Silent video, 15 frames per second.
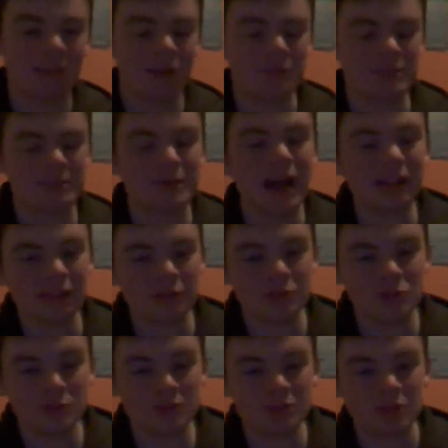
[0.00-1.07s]
out the SmackDown
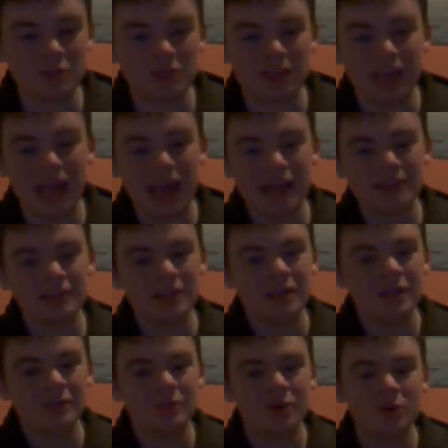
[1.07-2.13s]
Superstars again
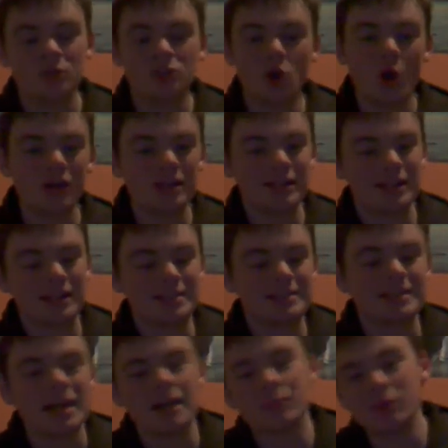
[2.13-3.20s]
to join in
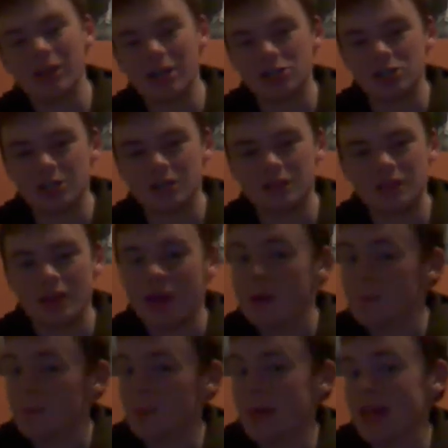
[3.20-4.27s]
his celebrations,
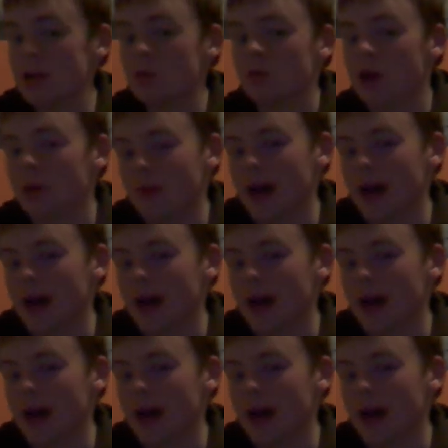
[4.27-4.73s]
but they don't come